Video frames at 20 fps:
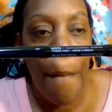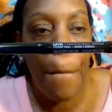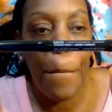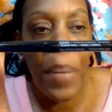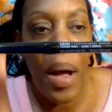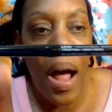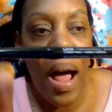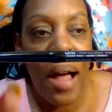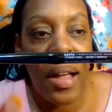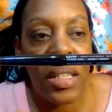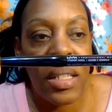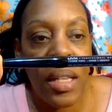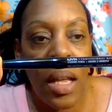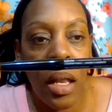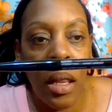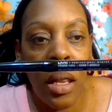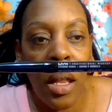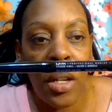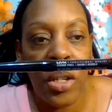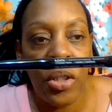box
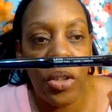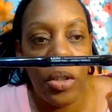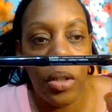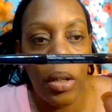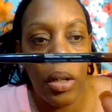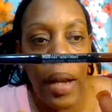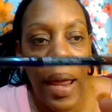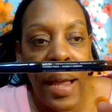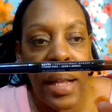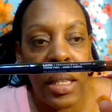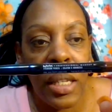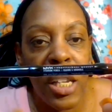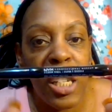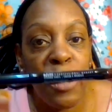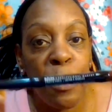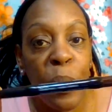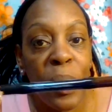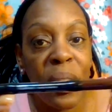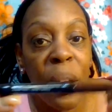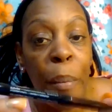that looks like
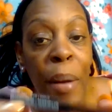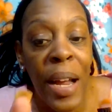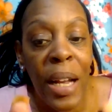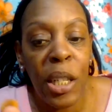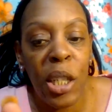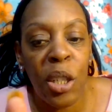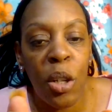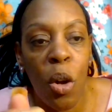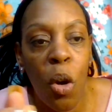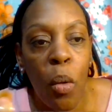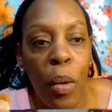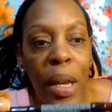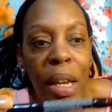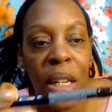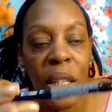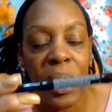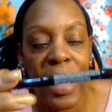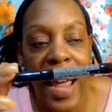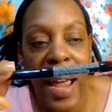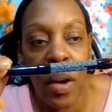this but the pencil
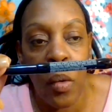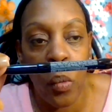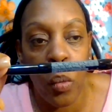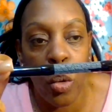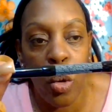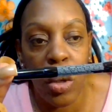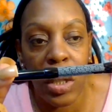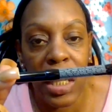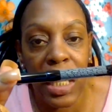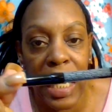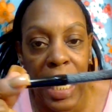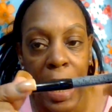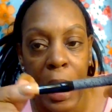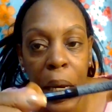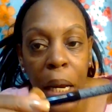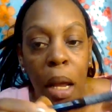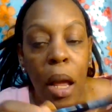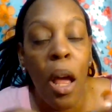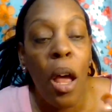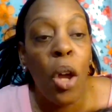is like real
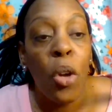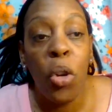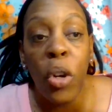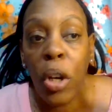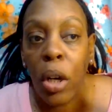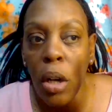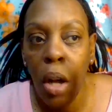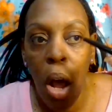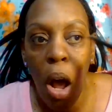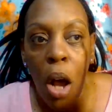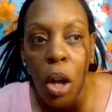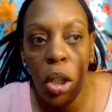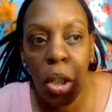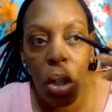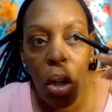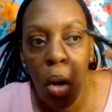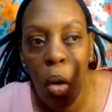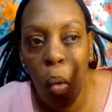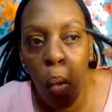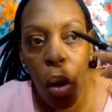skinny you can
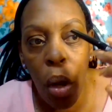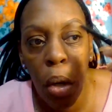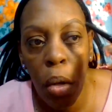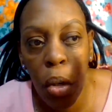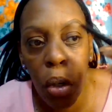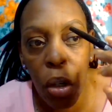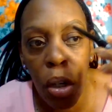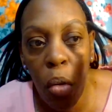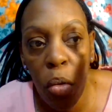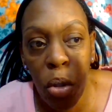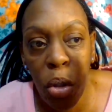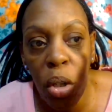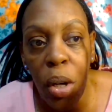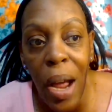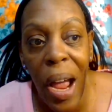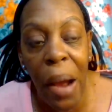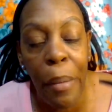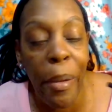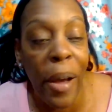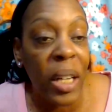also you know do
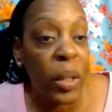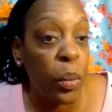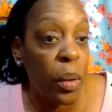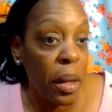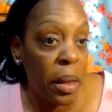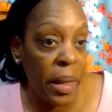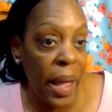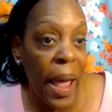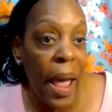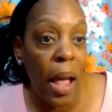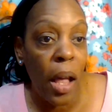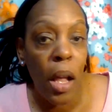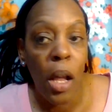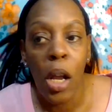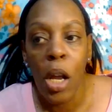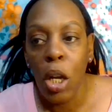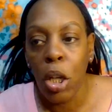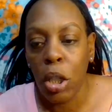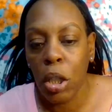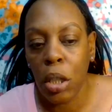your eyebrows with that
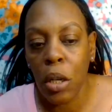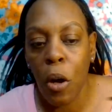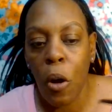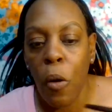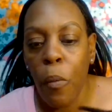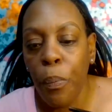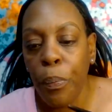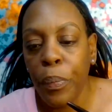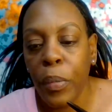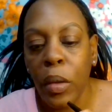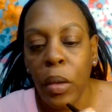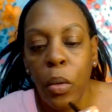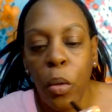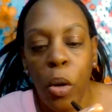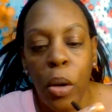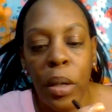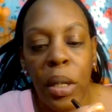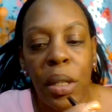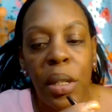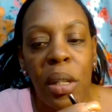so I'm
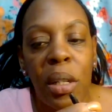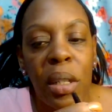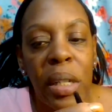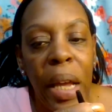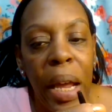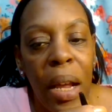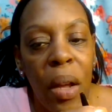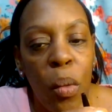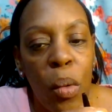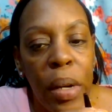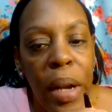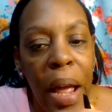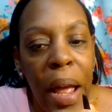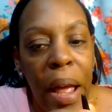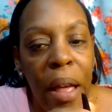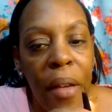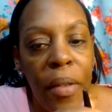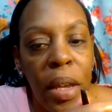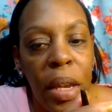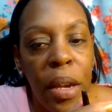gonna just take what I
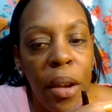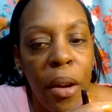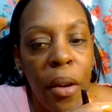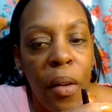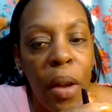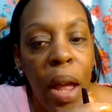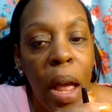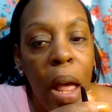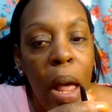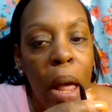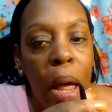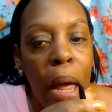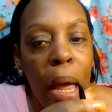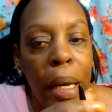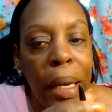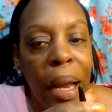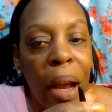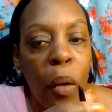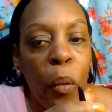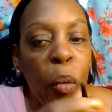have here
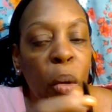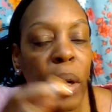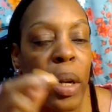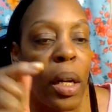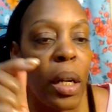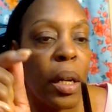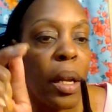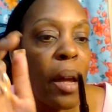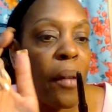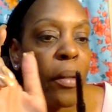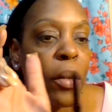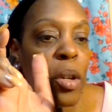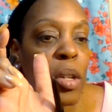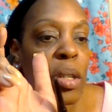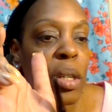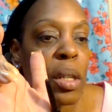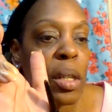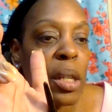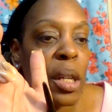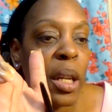and I really love
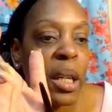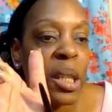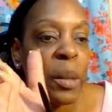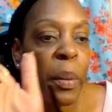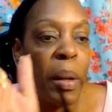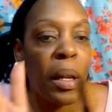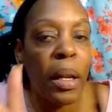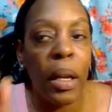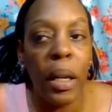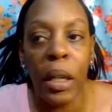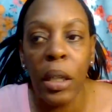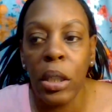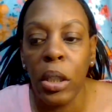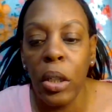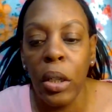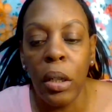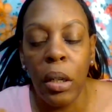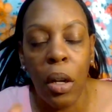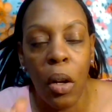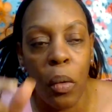using this because
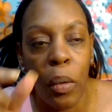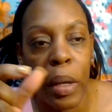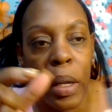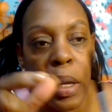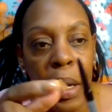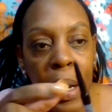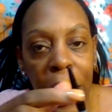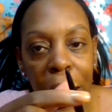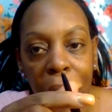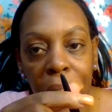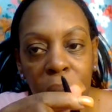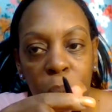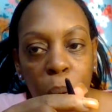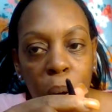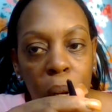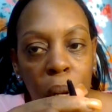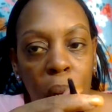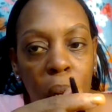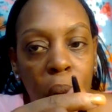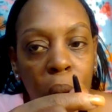you know it has
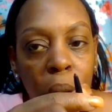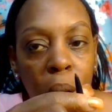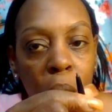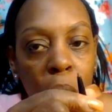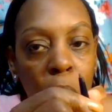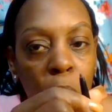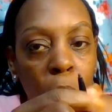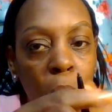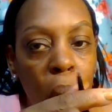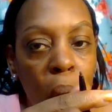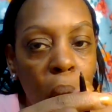where you can go